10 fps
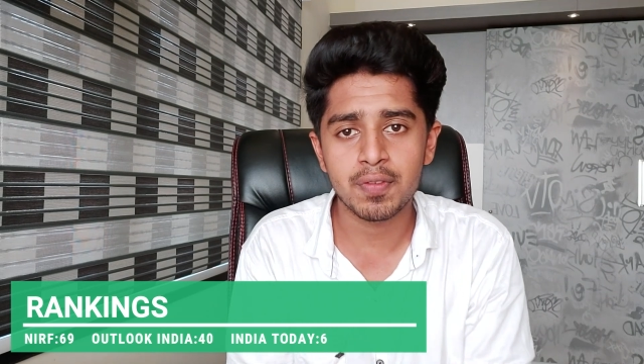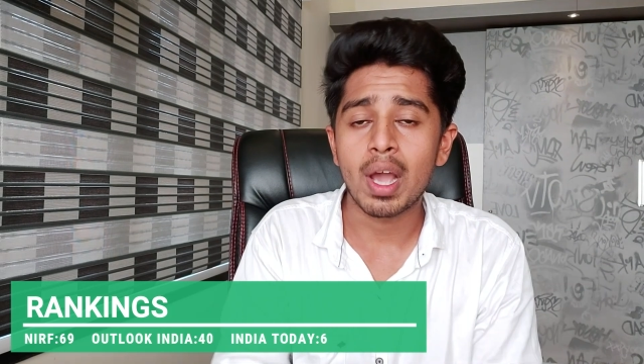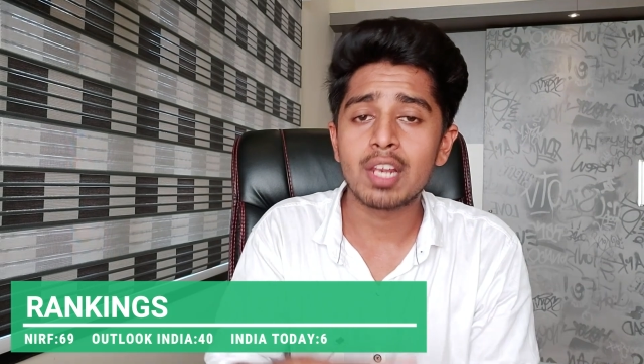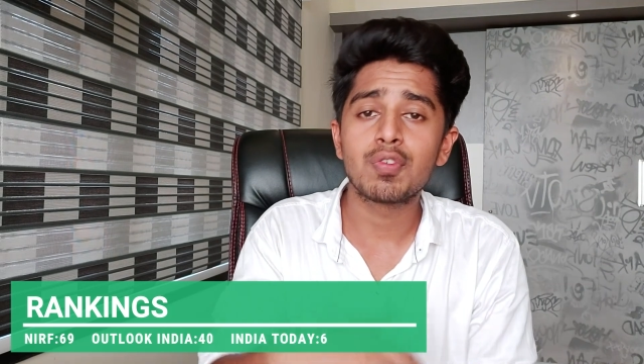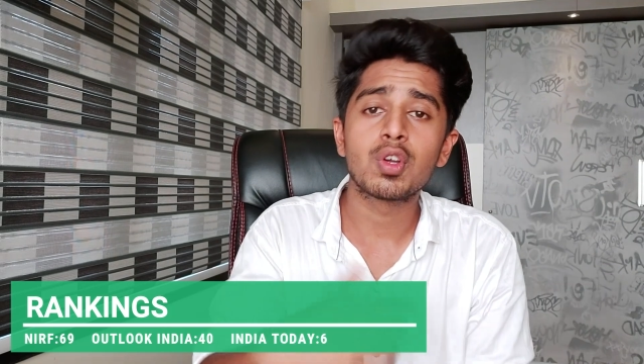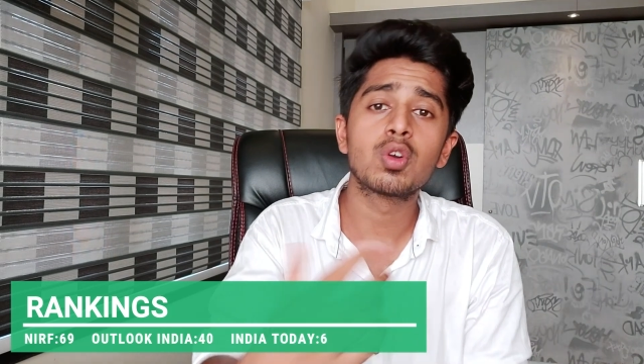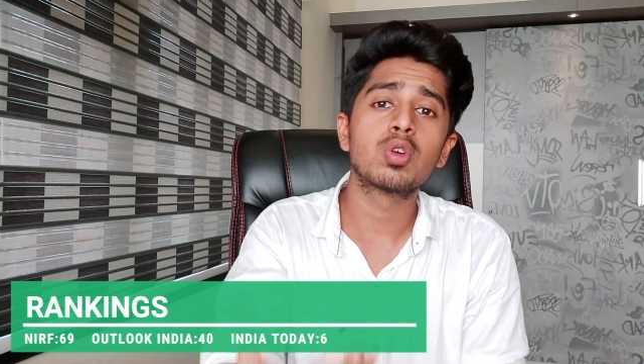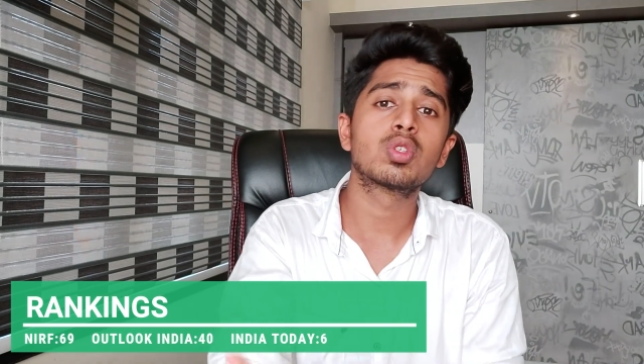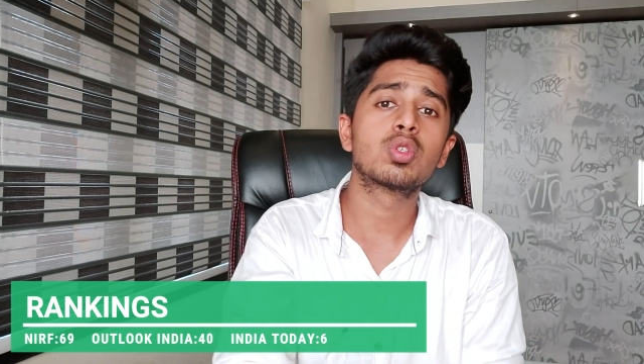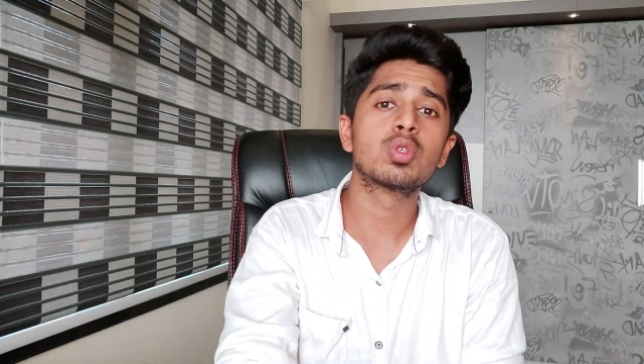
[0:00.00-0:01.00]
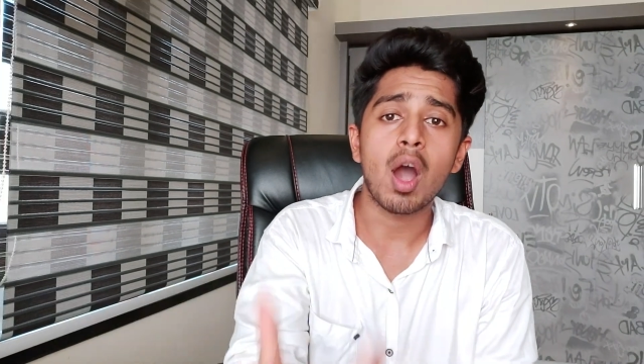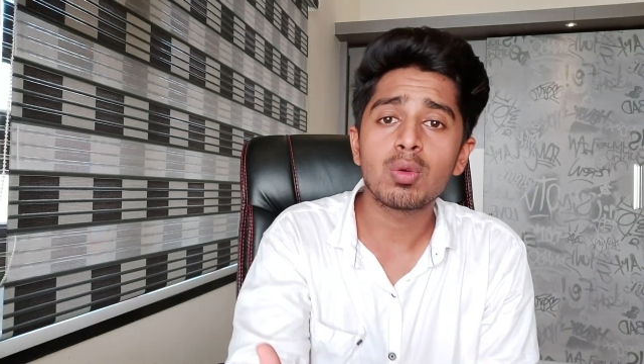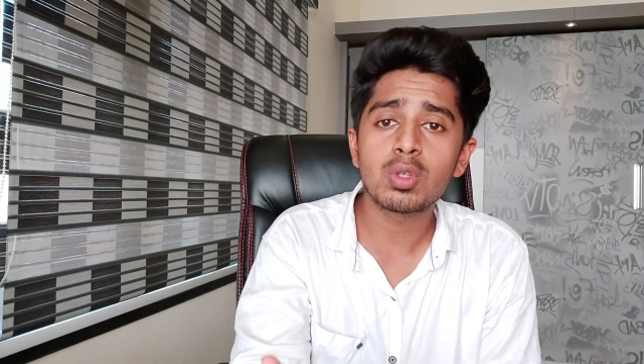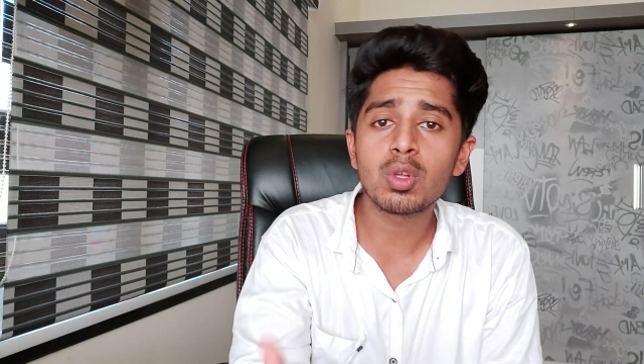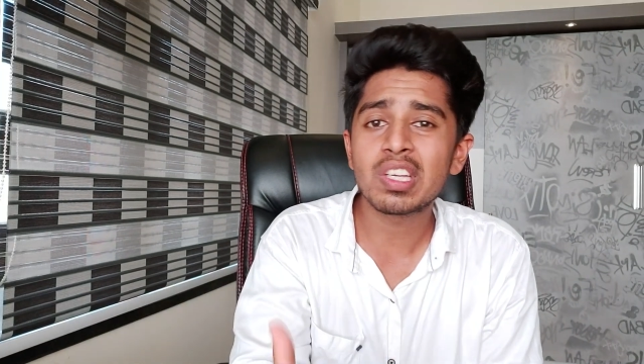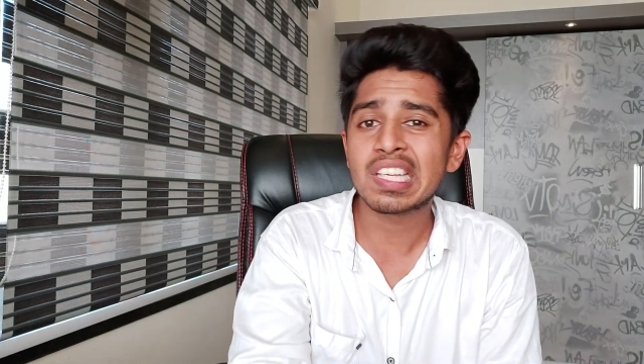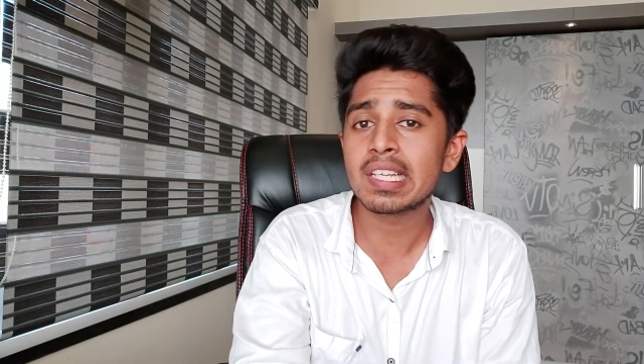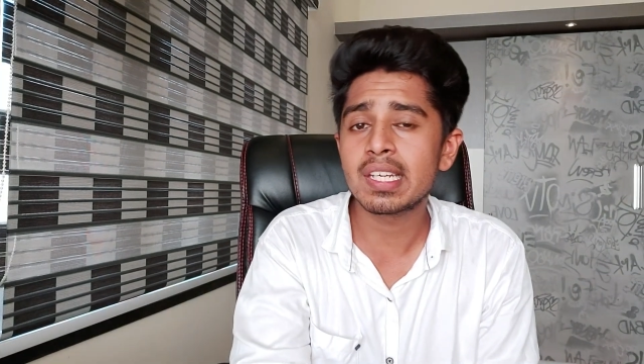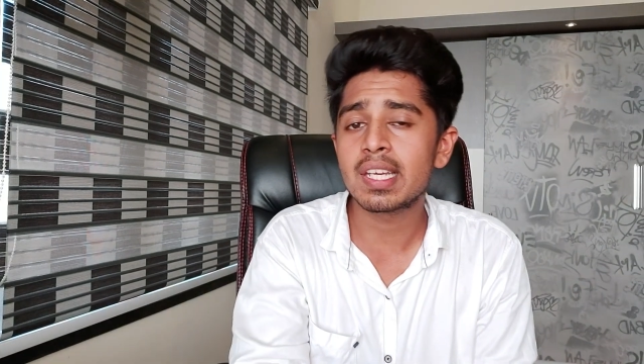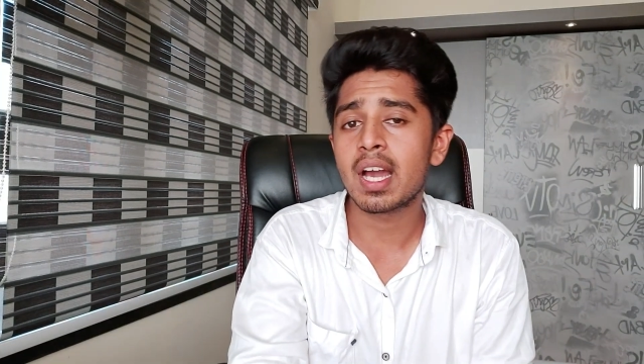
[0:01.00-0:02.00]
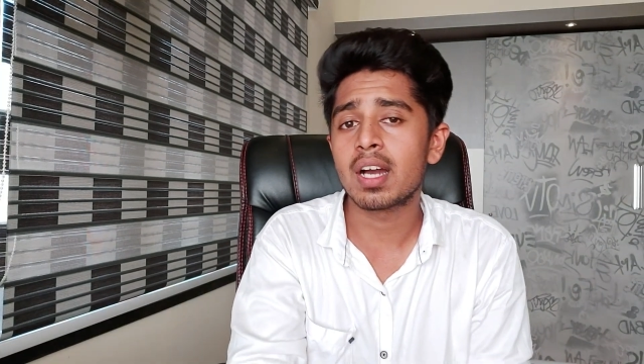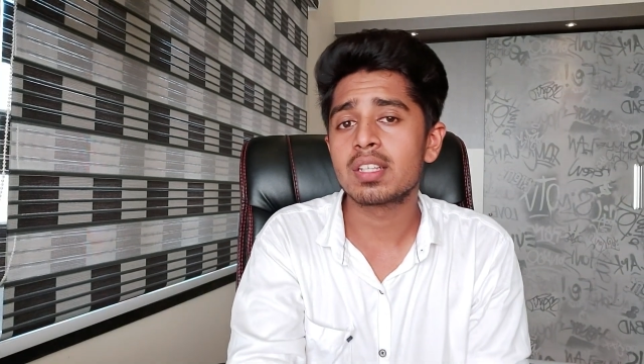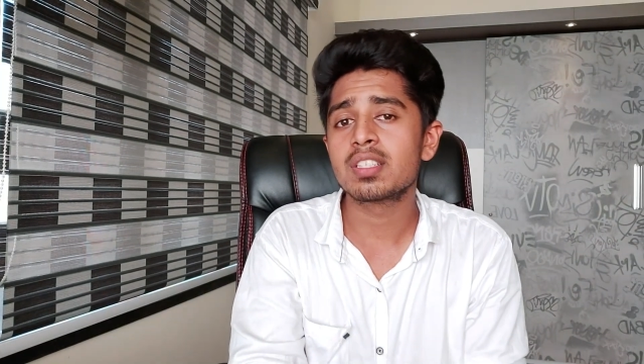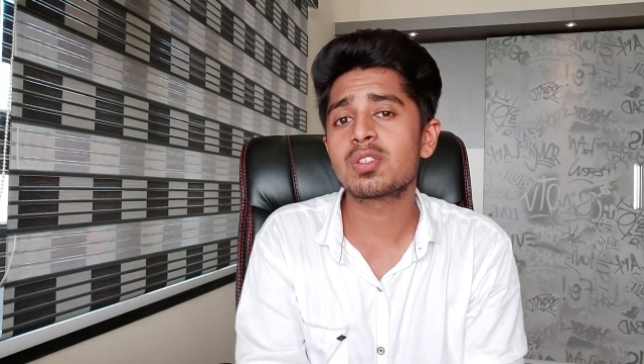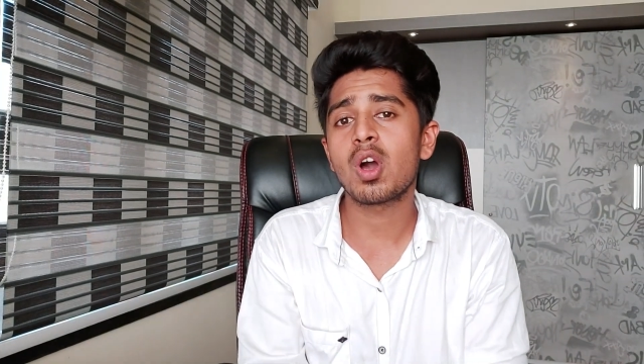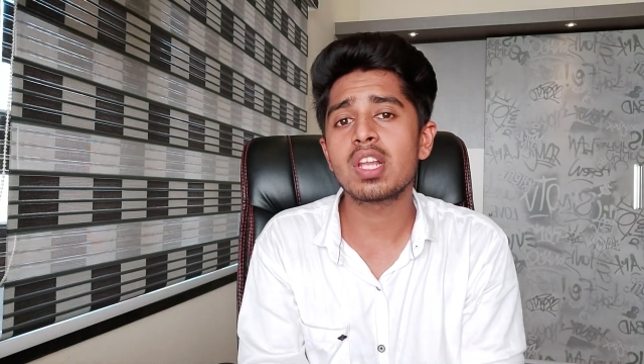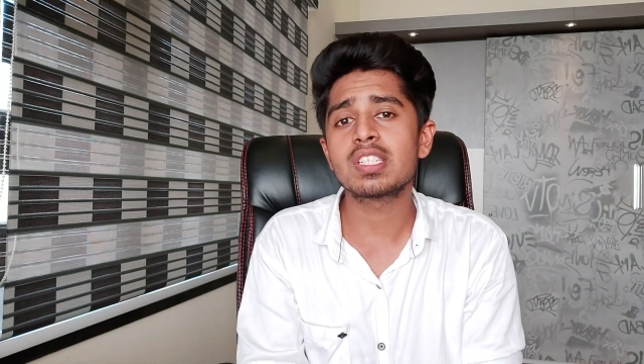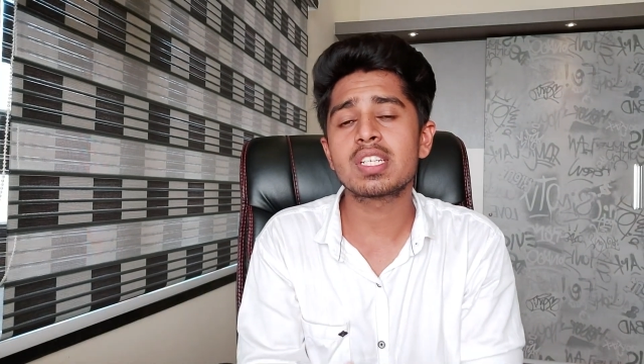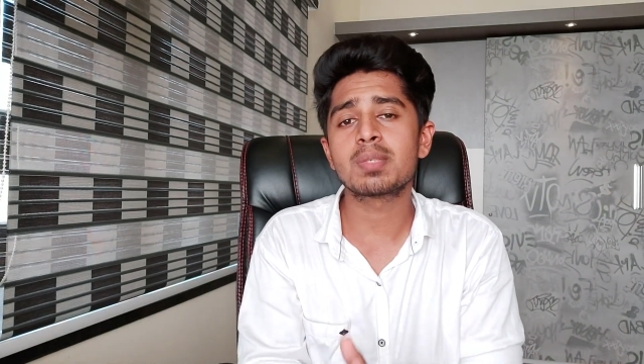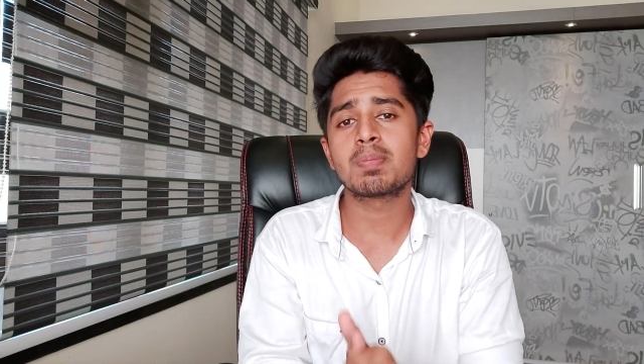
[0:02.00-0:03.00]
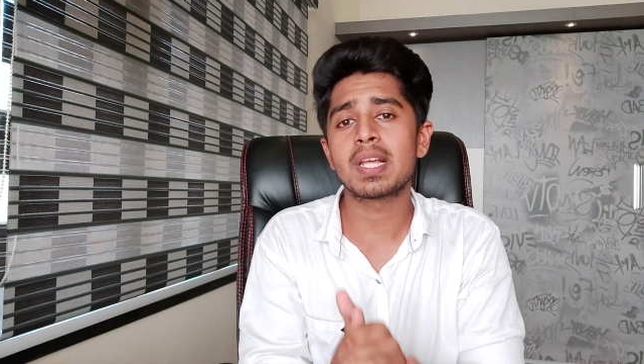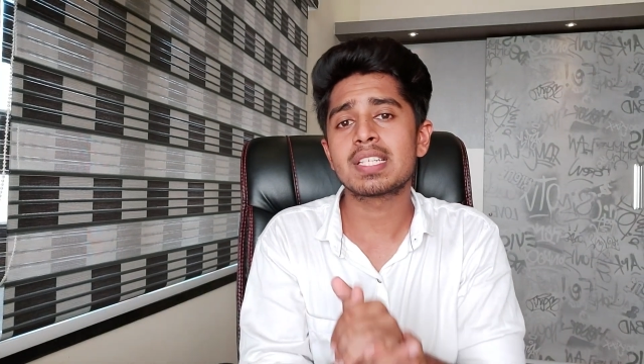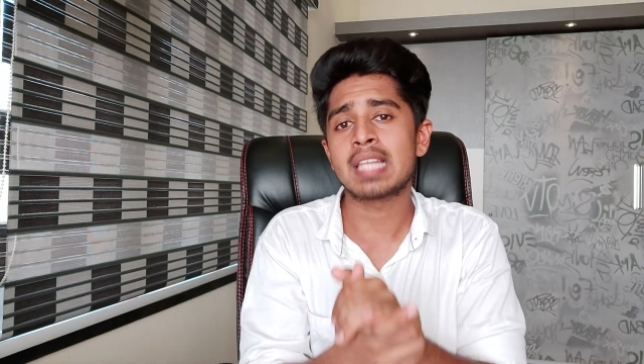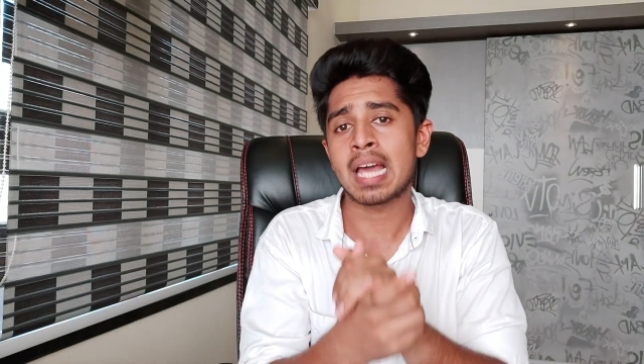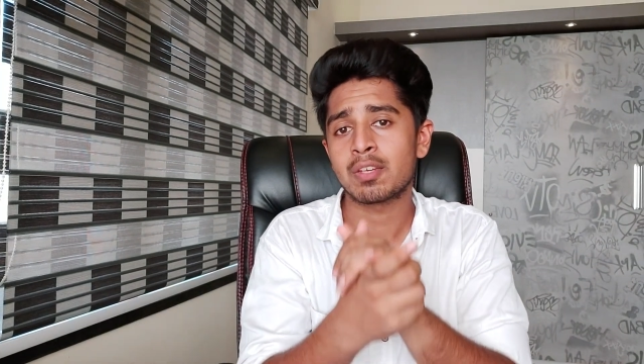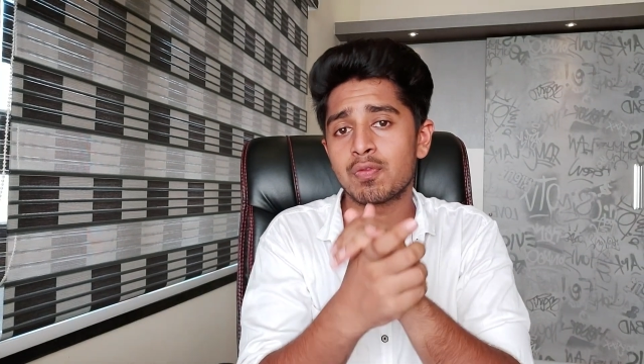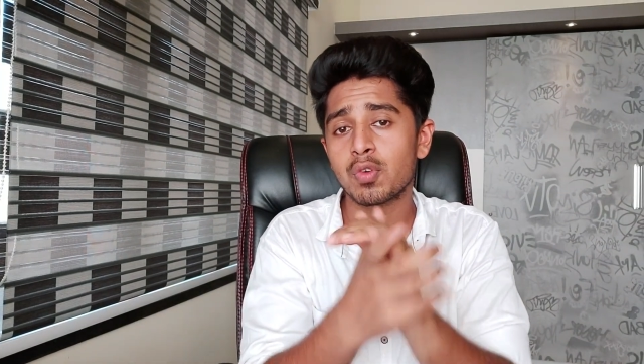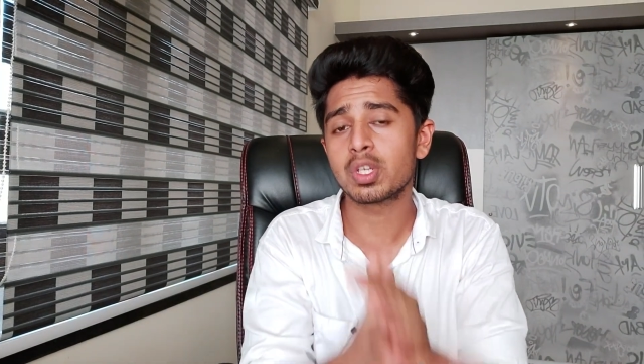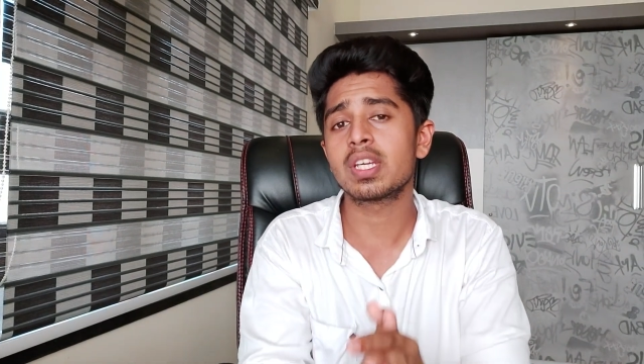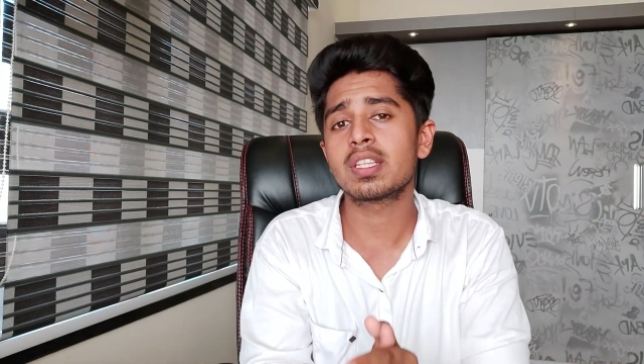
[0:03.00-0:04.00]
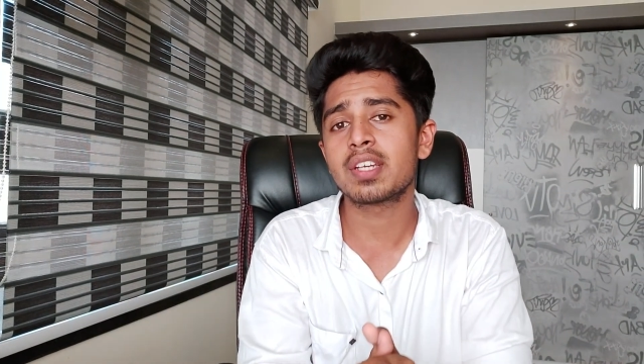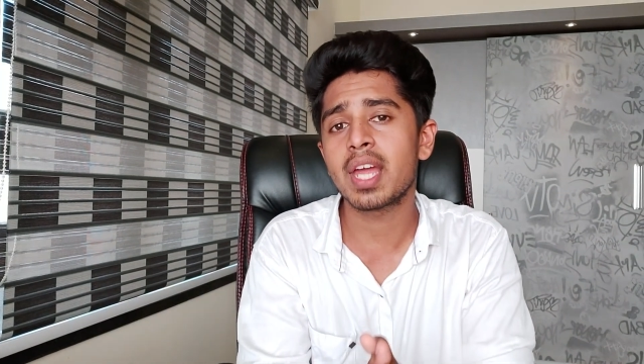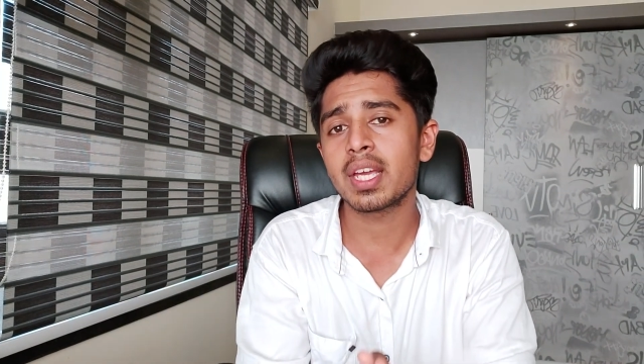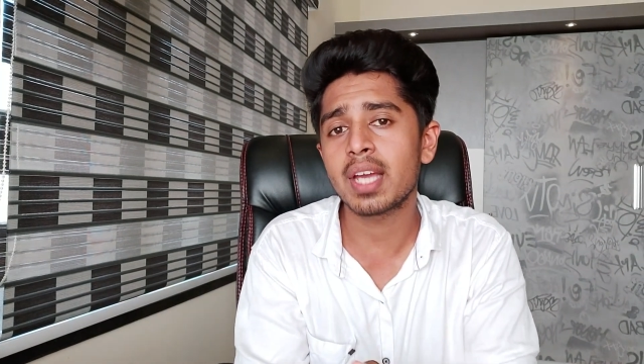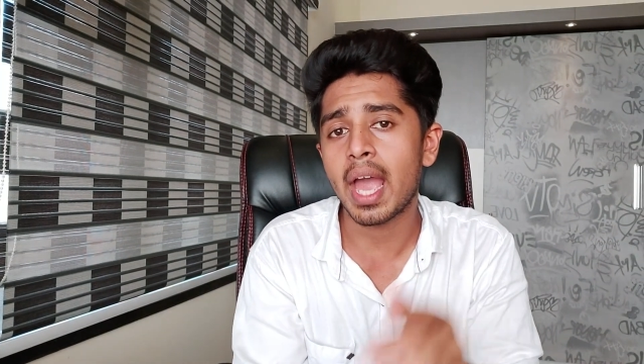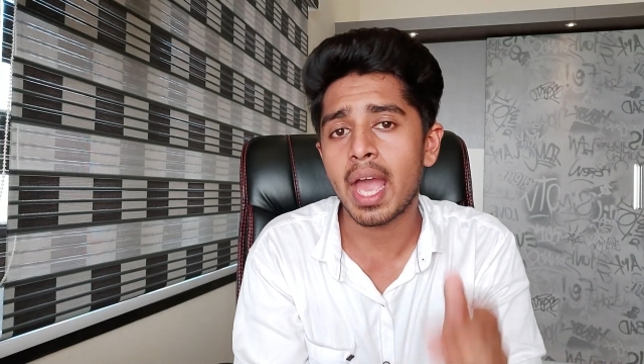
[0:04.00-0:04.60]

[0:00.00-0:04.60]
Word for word: While if you go to Outlook India, this college is placed at 40th rank